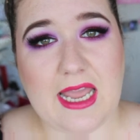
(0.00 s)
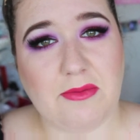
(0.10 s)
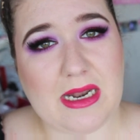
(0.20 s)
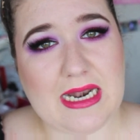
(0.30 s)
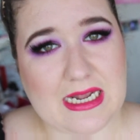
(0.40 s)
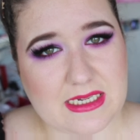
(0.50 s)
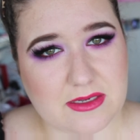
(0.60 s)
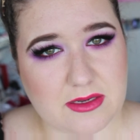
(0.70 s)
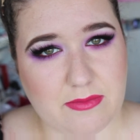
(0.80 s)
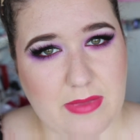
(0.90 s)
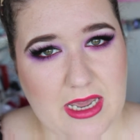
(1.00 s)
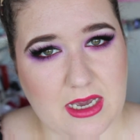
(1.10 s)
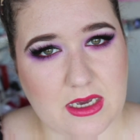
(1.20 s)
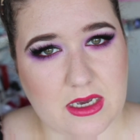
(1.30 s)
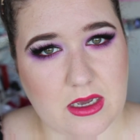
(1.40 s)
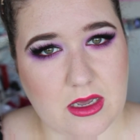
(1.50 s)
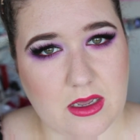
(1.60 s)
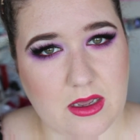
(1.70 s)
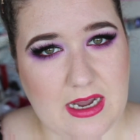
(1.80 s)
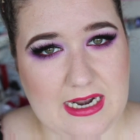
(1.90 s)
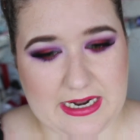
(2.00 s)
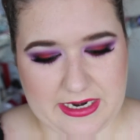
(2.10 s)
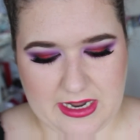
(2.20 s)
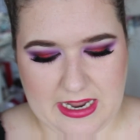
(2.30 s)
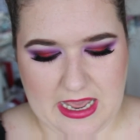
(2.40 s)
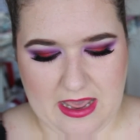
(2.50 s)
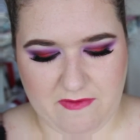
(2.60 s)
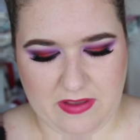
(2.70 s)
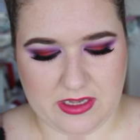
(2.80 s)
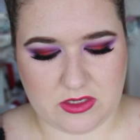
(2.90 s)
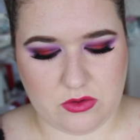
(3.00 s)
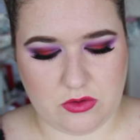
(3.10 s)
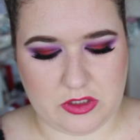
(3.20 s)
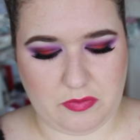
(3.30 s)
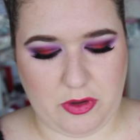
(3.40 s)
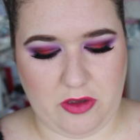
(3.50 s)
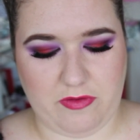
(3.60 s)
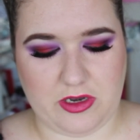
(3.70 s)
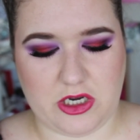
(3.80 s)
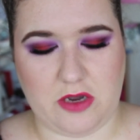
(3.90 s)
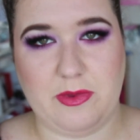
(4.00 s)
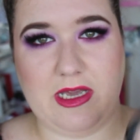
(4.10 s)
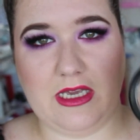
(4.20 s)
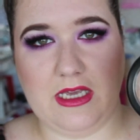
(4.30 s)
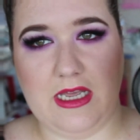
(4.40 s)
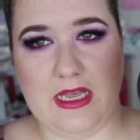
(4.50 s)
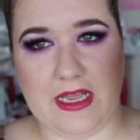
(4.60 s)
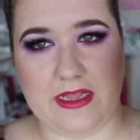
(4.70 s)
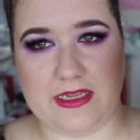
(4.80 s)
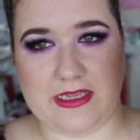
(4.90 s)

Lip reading: And my last MAC highlighter I have is called Perfect Topping, and